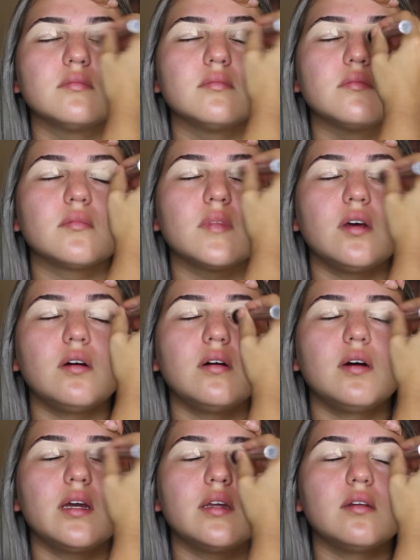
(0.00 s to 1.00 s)
Here
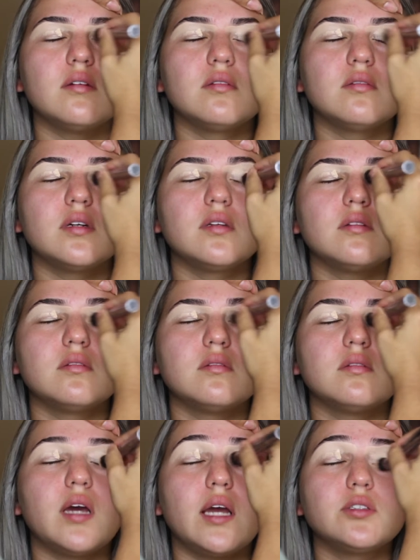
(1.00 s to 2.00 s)
I am
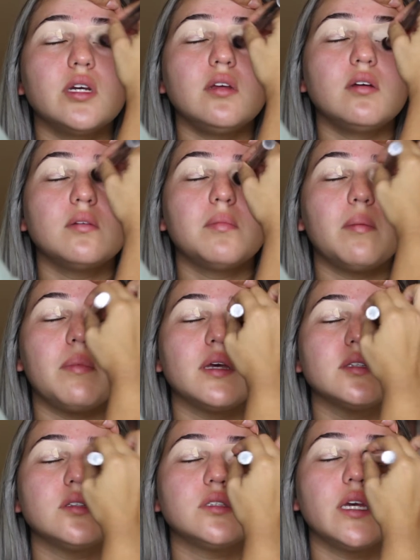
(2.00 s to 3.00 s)
just going
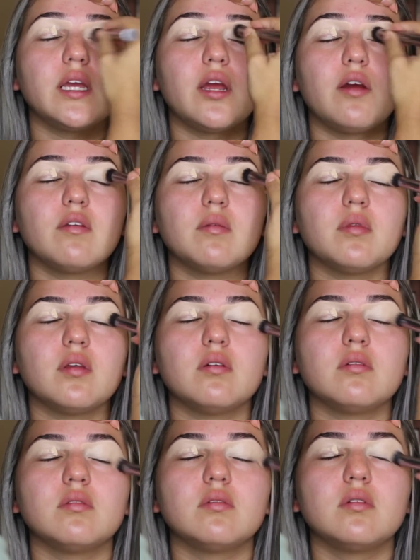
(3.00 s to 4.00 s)
to
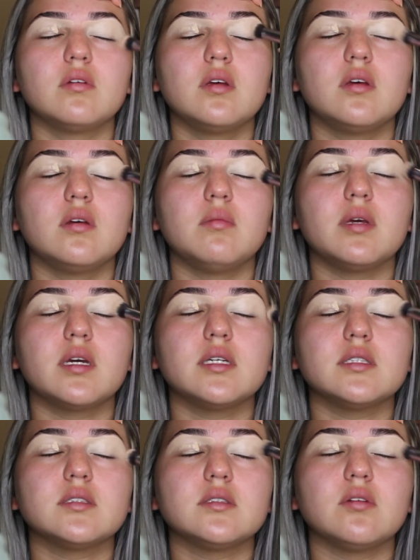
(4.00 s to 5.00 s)
apply that
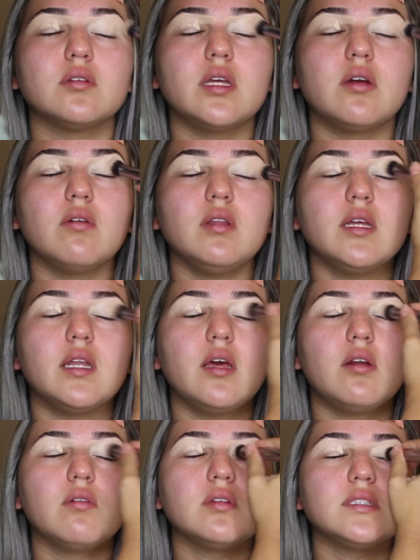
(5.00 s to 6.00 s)
concealer all over her lid
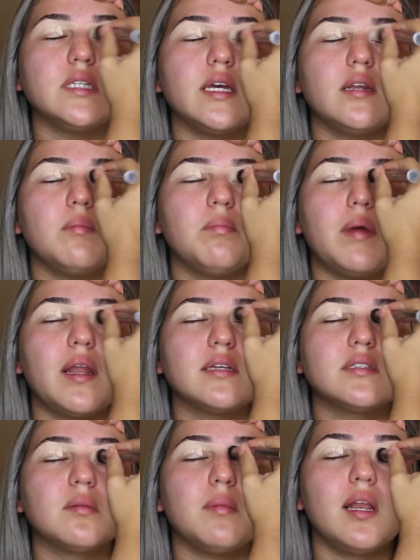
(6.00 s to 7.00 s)
to get it ready
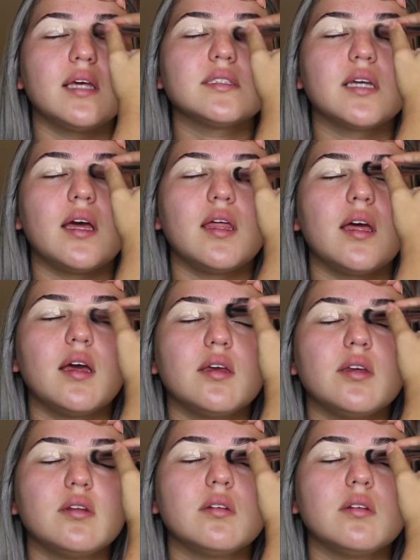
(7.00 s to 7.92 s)
for the eyeshadow.